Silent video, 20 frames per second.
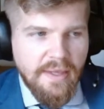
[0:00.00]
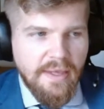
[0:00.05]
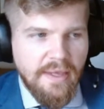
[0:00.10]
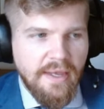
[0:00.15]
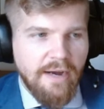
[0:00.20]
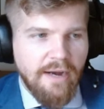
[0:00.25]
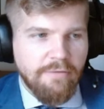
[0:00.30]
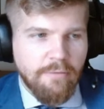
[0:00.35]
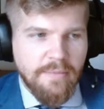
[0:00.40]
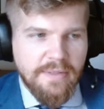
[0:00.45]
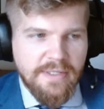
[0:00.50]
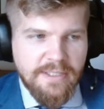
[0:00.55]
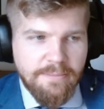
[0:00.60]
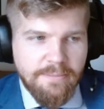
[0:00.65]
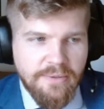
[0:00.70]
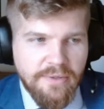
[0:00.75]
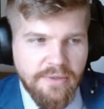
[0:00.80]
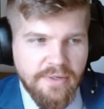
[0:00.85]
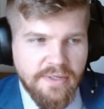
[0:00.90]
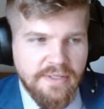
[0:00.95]
yeah, from
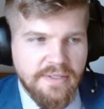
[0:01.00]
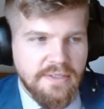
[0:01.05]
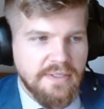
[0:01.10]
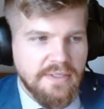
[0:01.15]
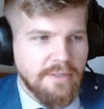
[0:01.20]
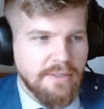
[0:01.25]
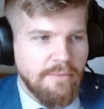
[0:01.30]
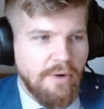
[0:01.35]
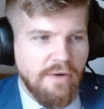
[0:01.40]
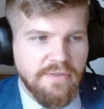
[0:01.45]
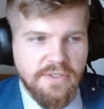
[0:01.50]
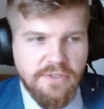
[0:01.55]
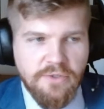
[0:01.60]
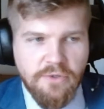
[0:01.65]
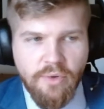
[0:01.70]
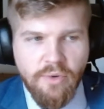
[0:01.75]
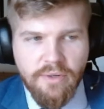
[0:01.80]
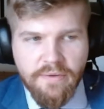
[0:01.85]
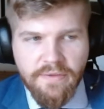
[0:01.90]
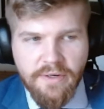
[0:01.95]
experience, some offices
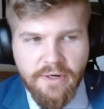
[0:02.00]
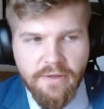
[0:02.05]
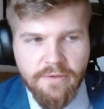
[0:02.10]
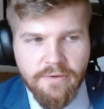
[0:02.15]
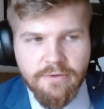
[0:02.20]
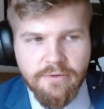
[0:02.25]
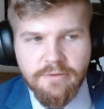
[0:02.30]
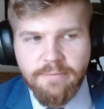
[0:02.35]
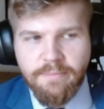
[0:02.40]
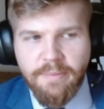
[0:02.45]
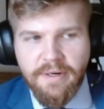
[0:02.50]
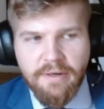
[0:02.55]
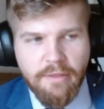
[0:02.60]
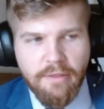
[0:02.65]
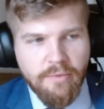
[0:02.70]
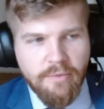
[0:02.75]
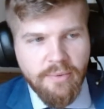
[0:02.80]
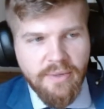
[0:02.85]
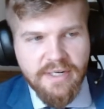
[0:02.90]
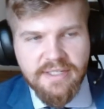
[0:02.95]
are quicker than others, but
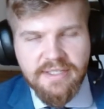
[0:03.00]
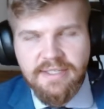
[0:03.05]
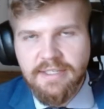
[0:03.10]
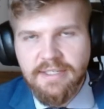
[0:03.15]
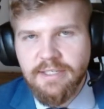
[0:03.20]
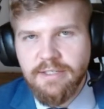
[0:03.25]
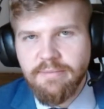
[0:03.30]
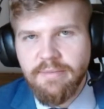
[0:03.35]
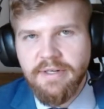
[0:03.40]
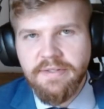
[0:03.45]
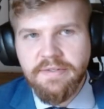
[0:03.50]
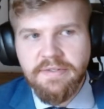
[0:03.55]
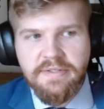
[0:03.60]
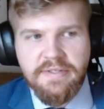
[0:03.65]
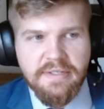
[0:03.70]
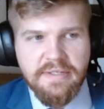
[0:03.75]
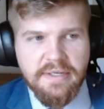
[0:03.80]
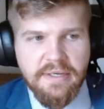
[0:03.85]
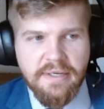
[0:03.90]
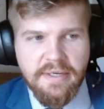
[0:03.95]
three to six
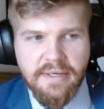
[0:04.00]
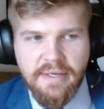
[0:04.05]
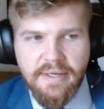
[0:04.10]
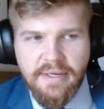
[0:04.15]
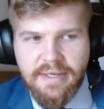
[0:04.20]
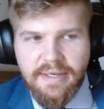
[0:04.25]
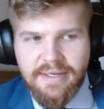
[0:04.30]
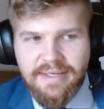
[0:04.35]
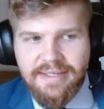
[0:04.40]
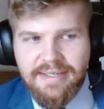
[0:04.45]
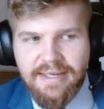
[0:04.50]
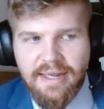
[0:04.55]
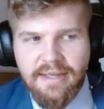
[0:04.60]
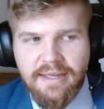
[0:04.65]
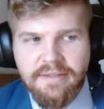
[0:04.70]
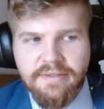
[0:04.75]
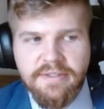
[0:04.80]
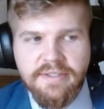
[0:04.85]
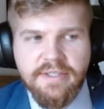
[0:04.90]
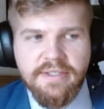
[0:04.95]
months
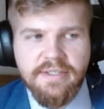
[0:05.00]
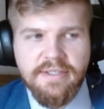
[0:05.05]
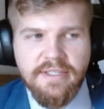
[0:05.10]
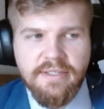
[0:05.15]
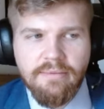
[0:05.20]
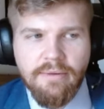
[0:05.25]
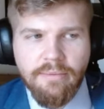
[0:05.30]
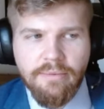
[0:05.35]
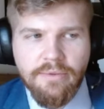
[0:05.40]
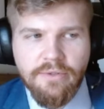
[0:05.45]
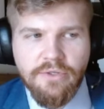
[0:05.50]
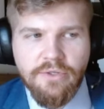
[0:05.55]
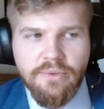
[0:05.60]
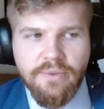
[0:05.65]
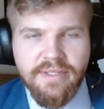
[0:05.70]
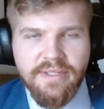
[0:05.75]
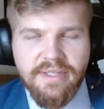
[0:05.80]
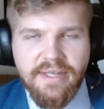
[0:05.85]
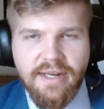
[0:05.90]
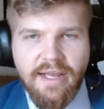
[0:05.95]
tends to see what we're
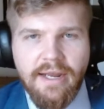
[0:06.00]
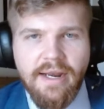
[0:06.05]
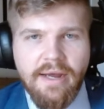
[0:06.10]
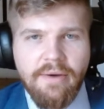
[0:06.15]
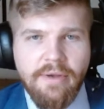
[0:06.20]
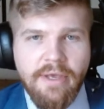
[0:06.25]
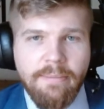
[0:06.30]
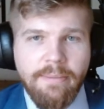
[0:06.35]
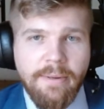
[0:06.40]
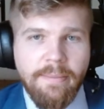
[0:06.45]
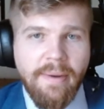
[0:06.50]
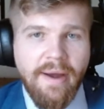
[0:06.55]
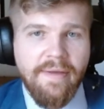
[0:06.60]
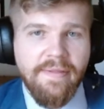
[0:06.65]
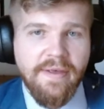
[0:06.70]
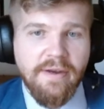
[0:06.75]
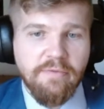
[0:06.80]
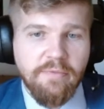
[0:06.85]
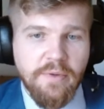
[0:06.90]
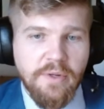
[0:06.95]
doing today. Now, keep in
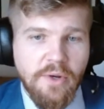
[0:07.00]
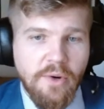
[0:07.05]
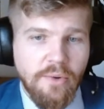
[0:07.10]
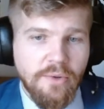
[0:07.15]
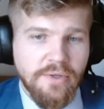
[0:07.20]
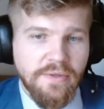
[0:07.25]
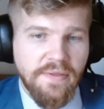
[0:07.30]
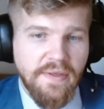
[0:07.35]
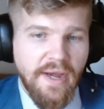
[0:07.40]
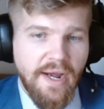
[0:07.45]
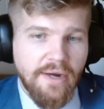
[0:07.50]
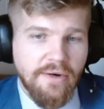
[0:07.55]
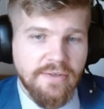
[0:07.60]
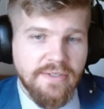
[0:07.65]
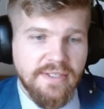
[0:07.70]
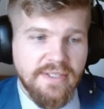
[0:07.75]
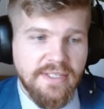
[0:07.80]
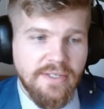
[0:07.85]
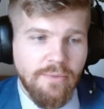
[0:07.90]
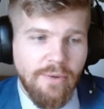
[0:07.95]
mind that if we go to the
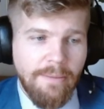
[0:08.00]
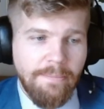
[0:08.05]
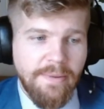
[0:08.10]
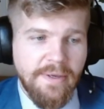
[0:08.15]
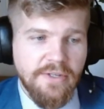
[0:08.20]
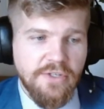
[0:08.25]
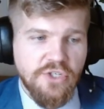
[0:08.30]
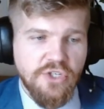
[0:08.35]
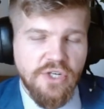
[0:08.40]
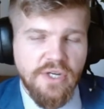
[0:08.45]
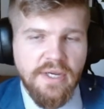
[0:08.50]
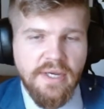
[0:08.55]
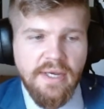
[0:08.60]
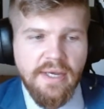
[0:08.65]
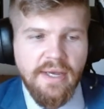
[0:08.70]
IRCC webpage